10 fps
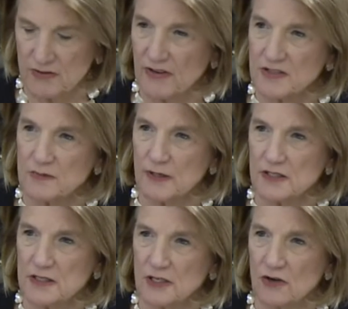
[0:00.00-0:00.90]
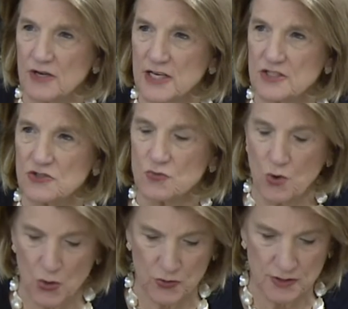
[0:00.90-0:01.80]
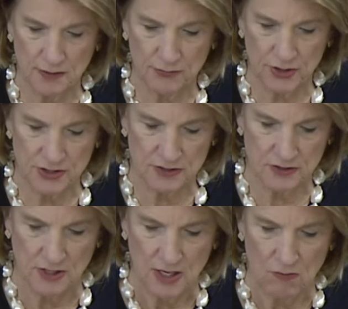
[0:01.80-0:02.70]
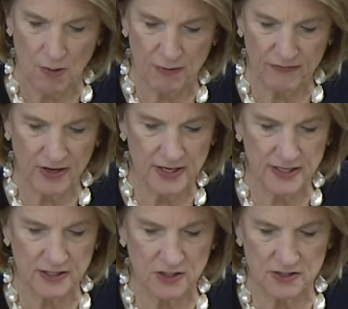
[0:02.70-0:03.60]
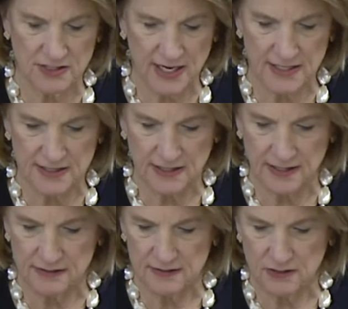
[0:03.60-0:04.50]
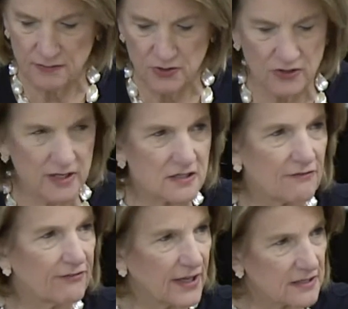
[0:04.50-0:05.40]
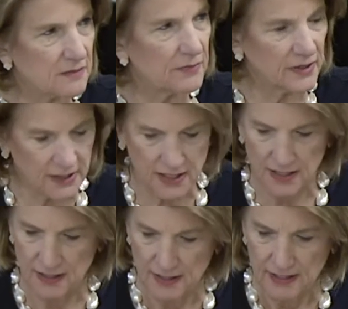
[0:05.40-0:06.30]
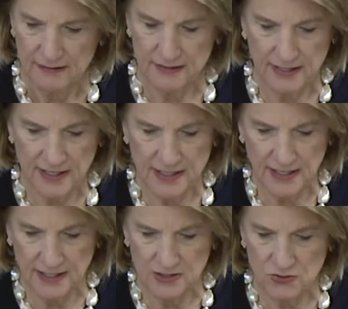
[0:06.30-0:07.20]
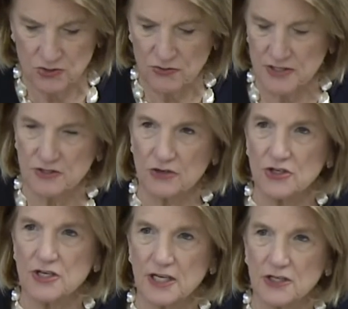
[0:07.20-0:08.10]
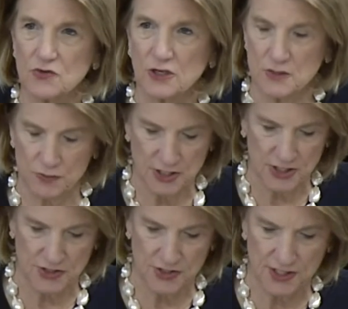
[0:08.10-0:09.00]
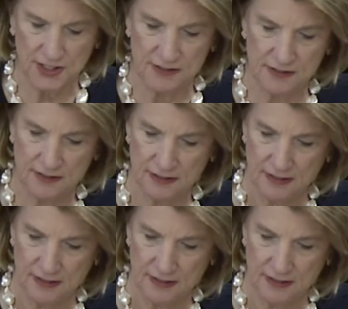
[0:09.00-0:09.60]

investment in our nation's roads and bridges while providing states and communities the flexibility that they need to address their unique transportation needs.